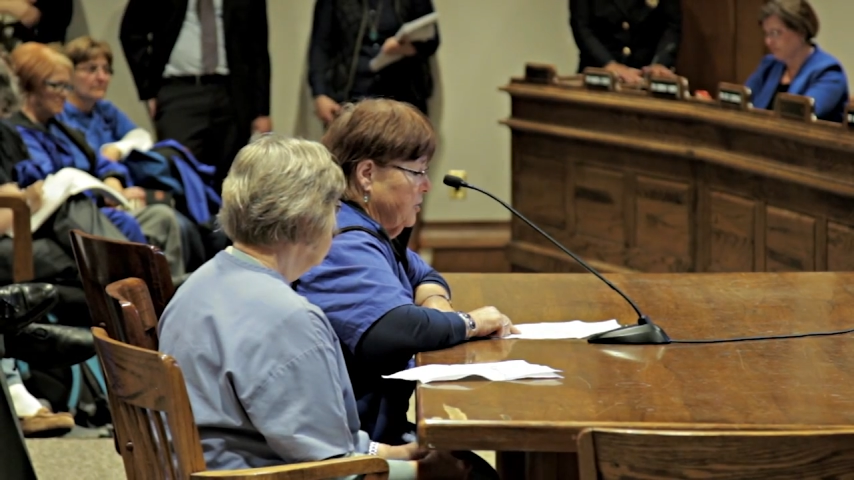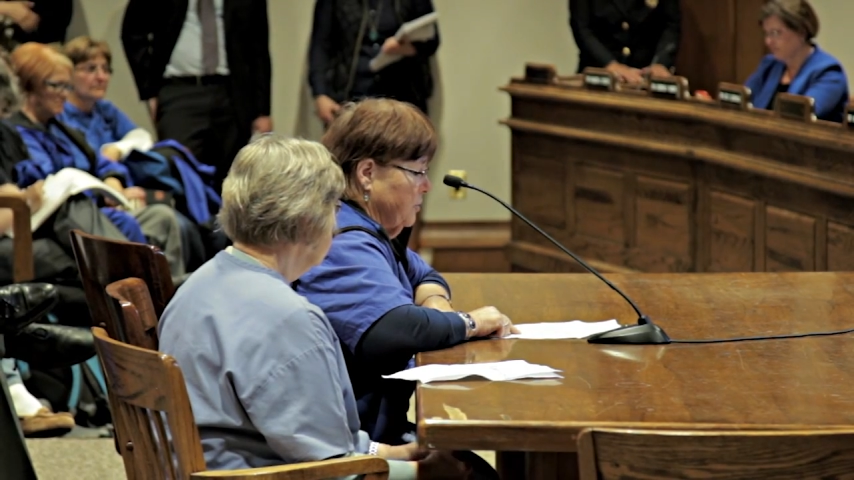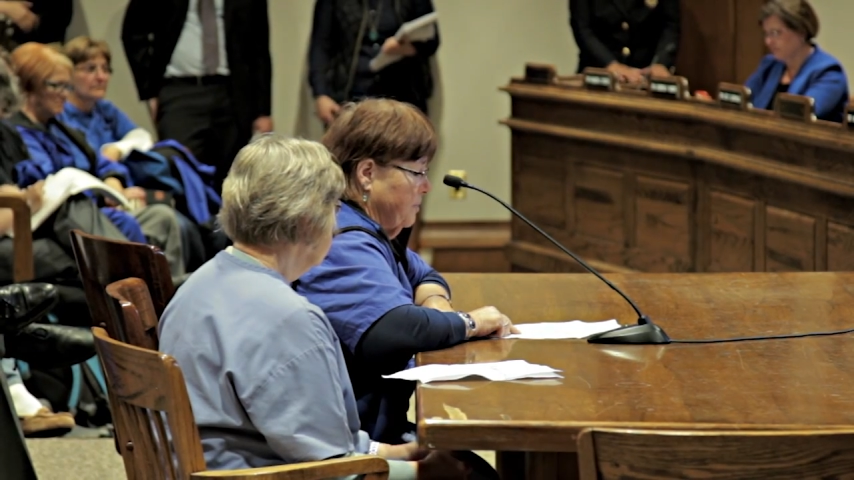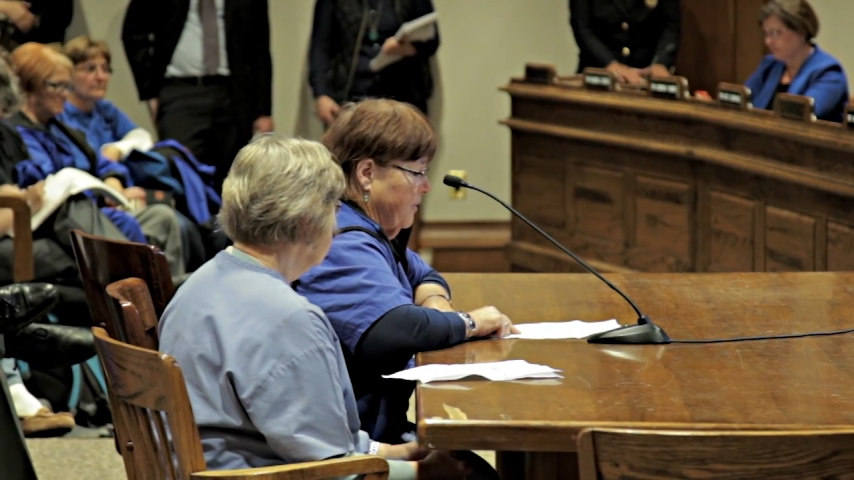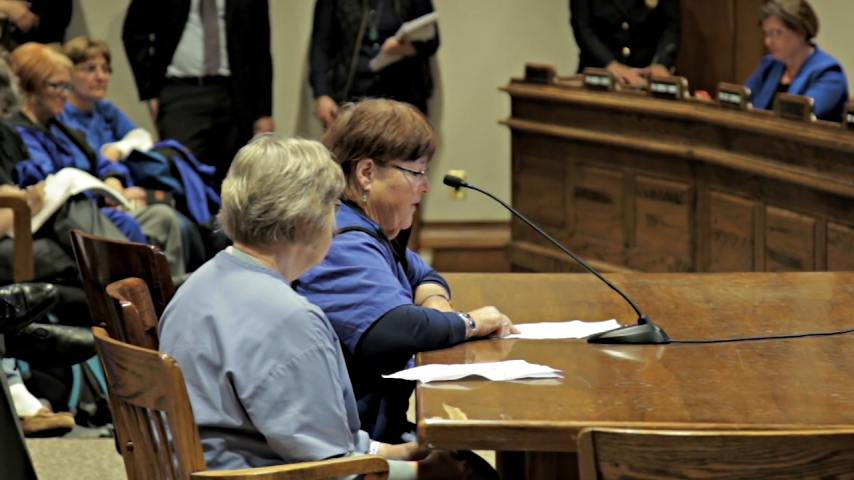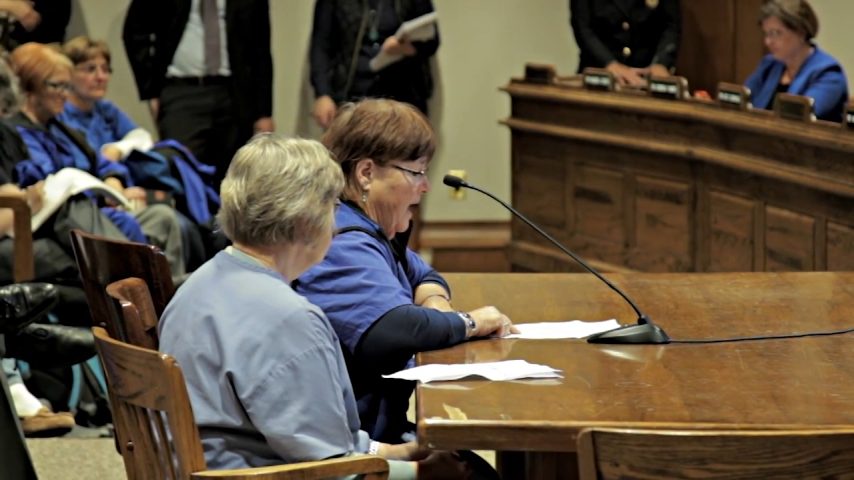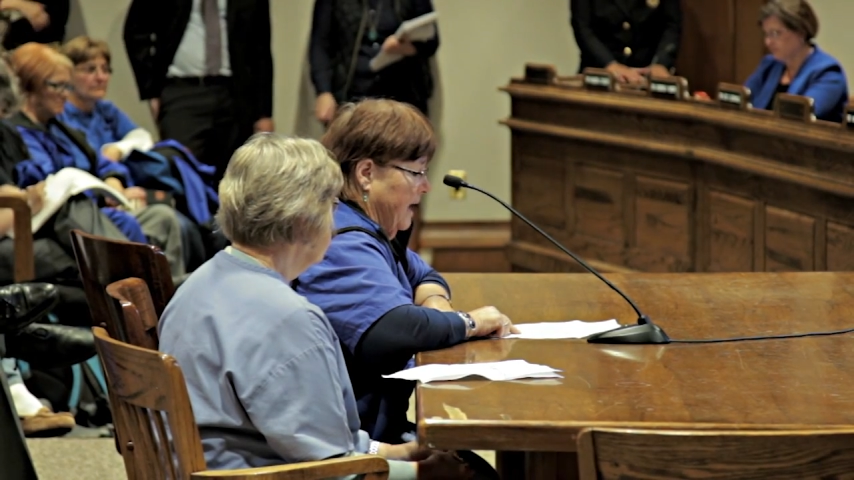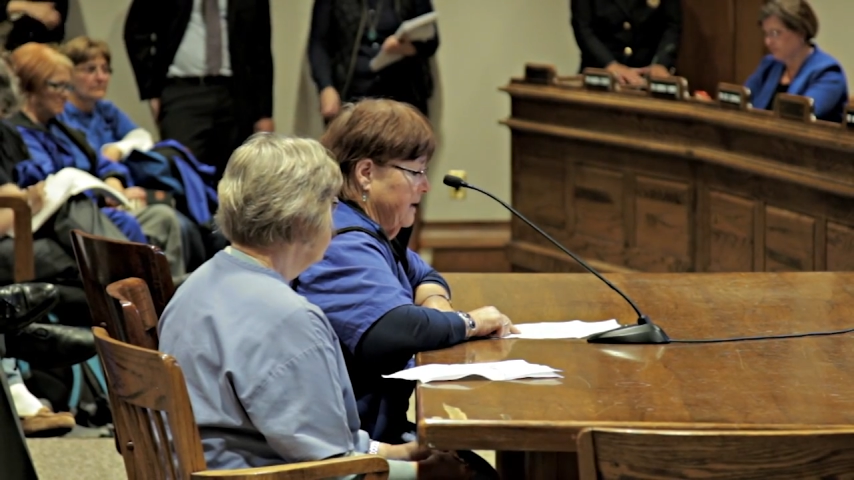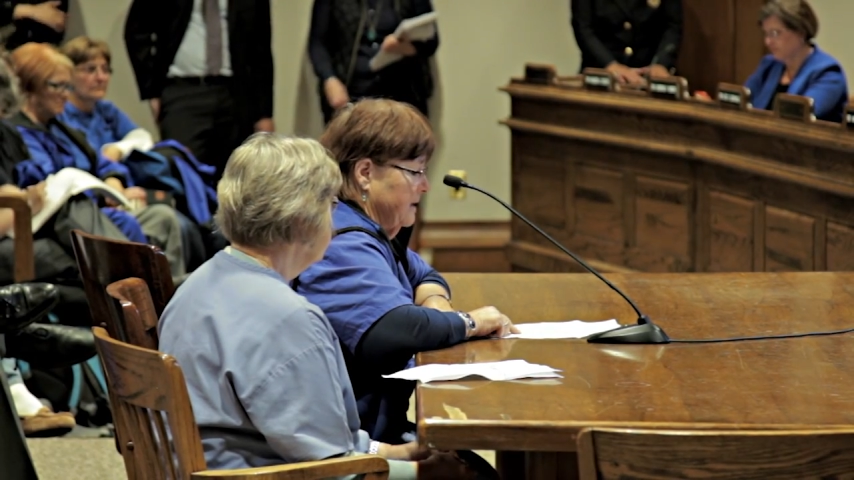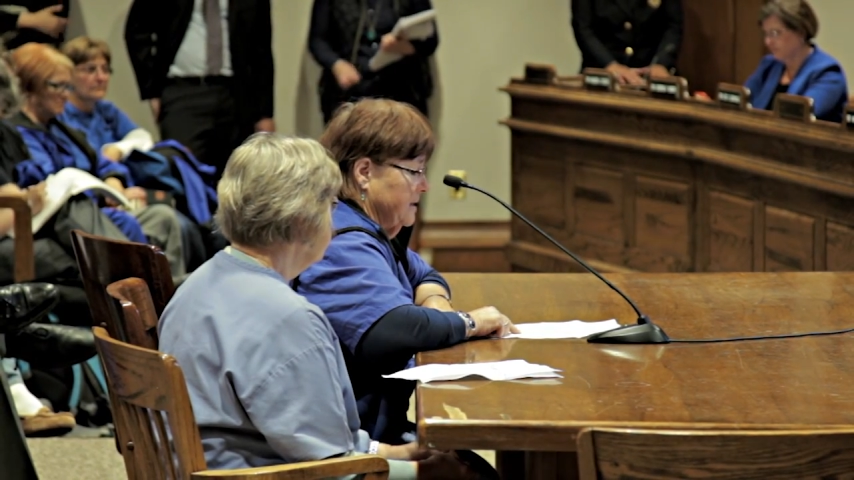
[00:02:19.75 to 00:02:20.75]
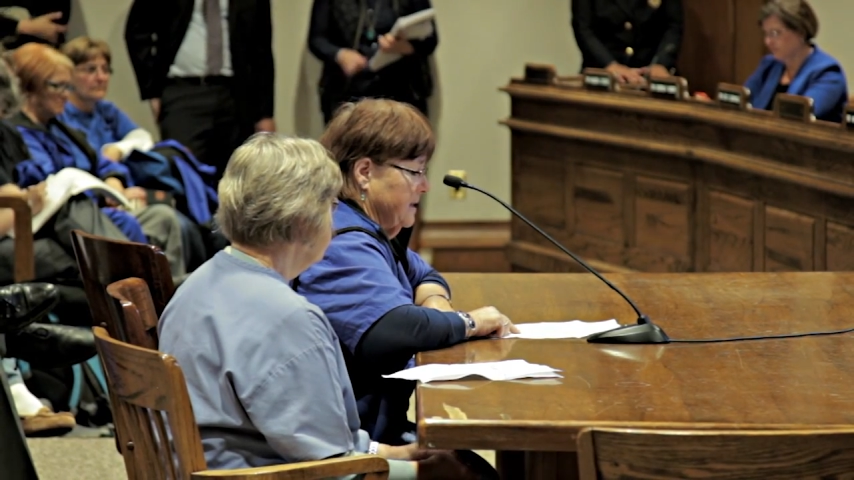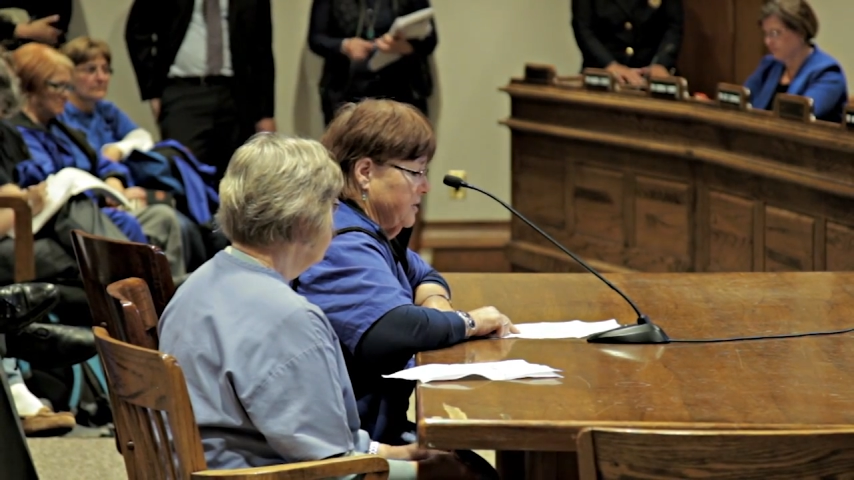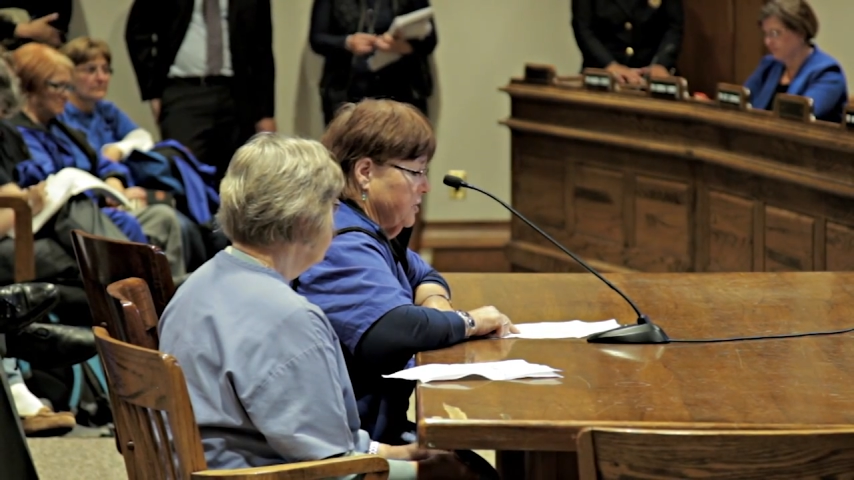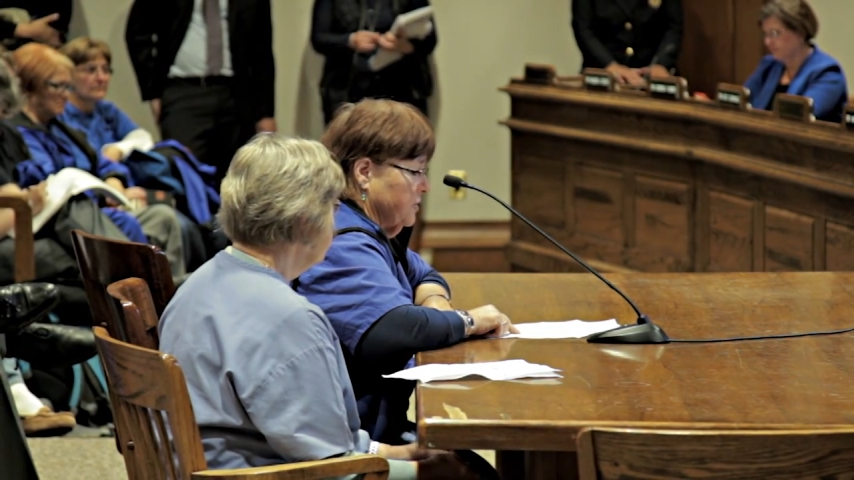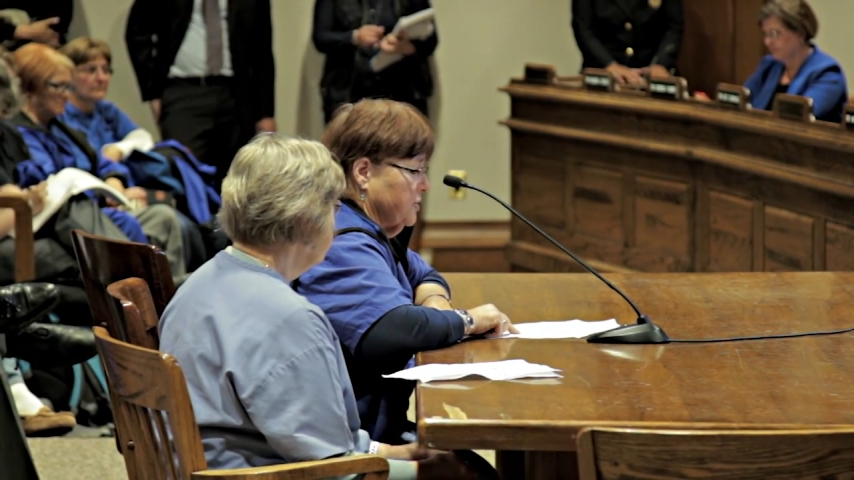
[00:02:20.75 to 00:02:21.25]
to provide
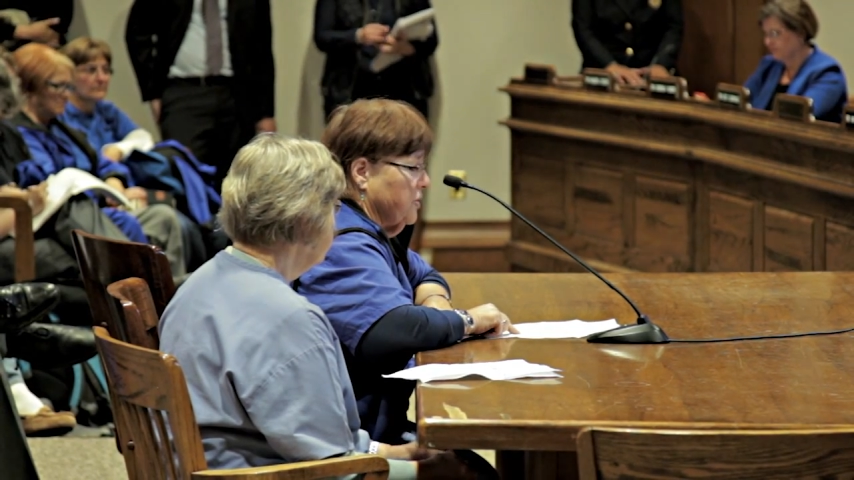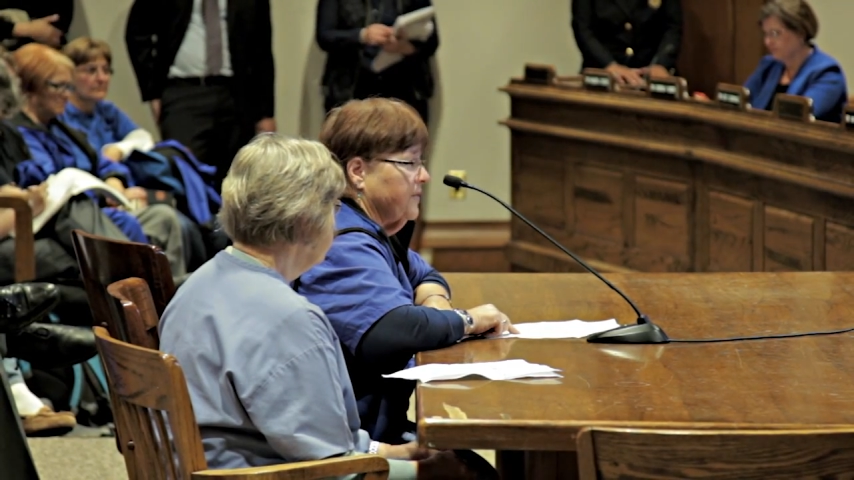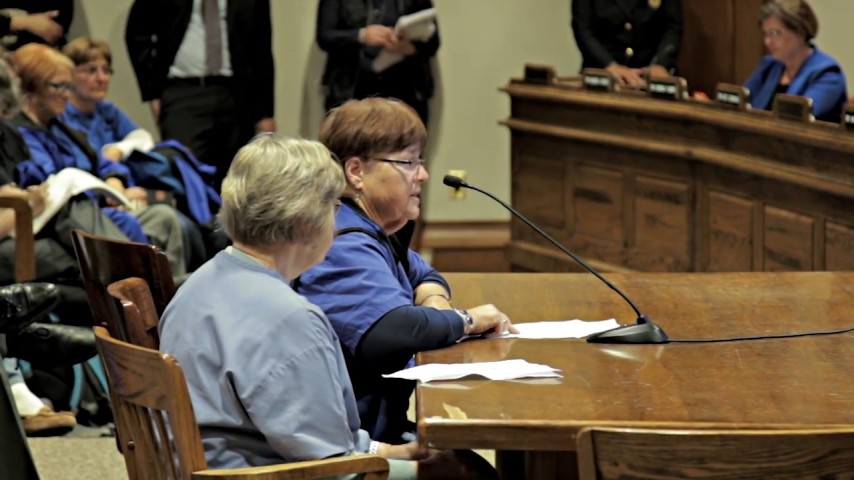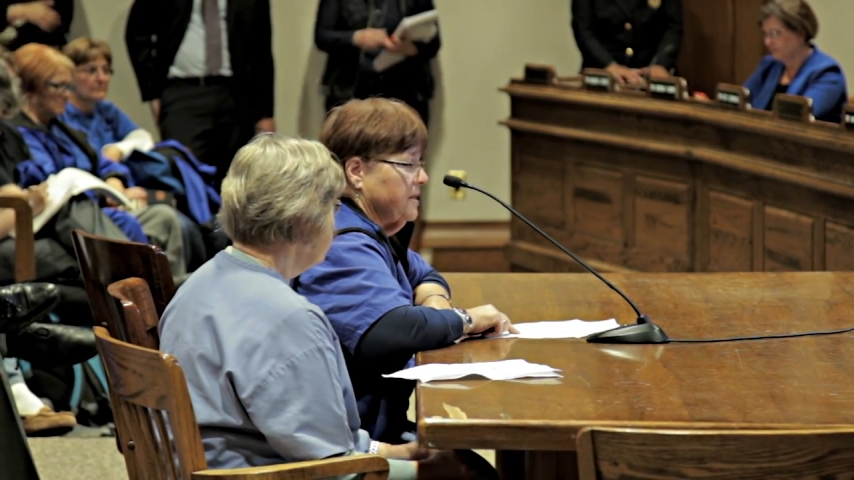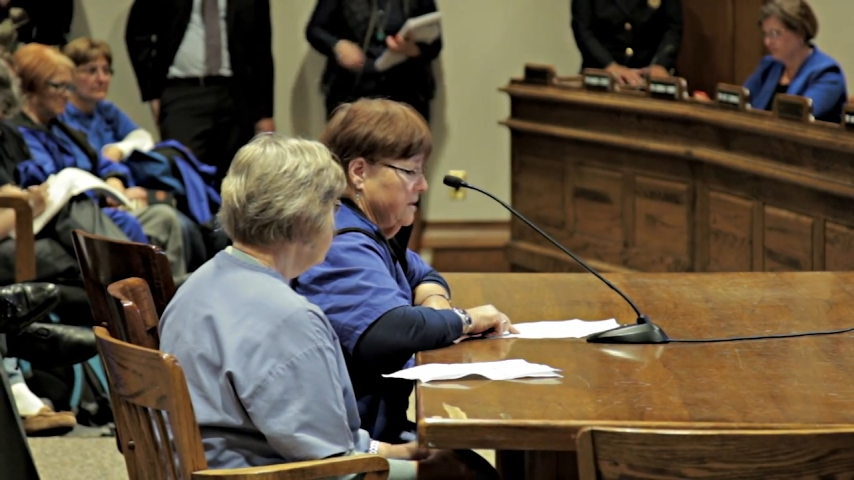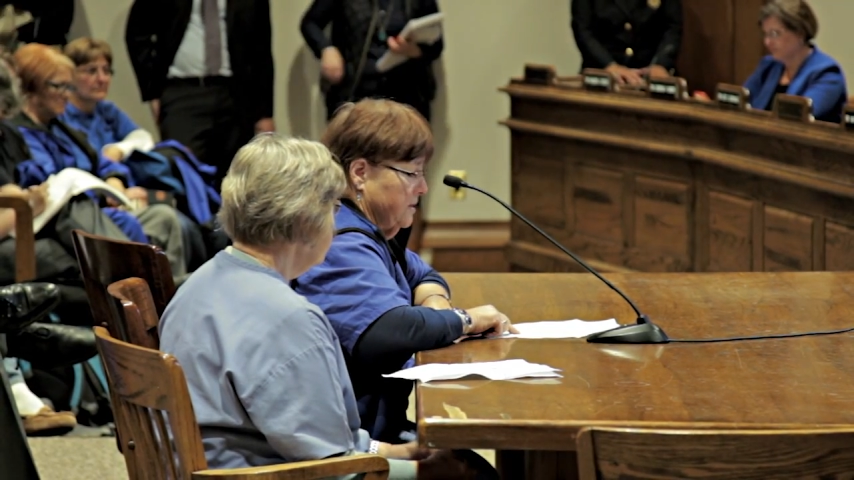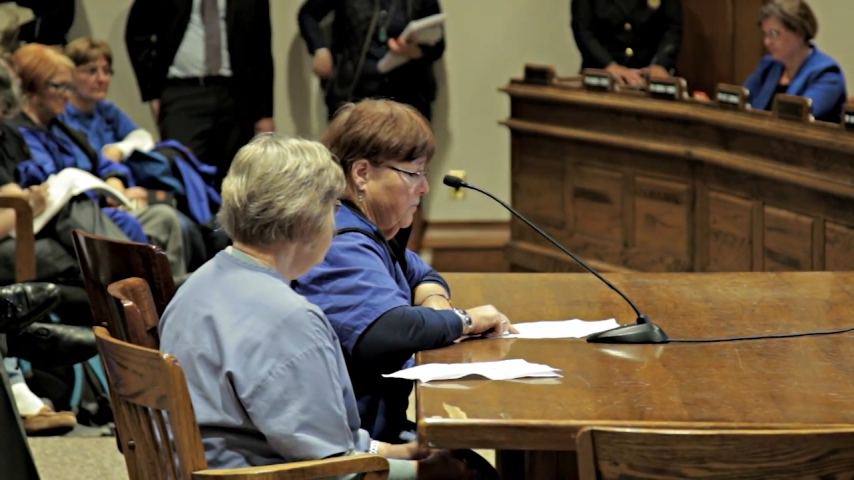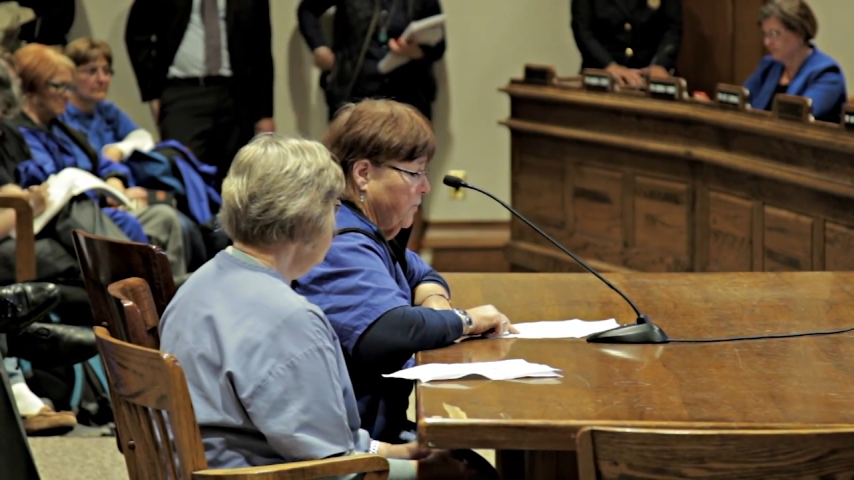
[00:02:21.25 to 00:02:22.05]
essential services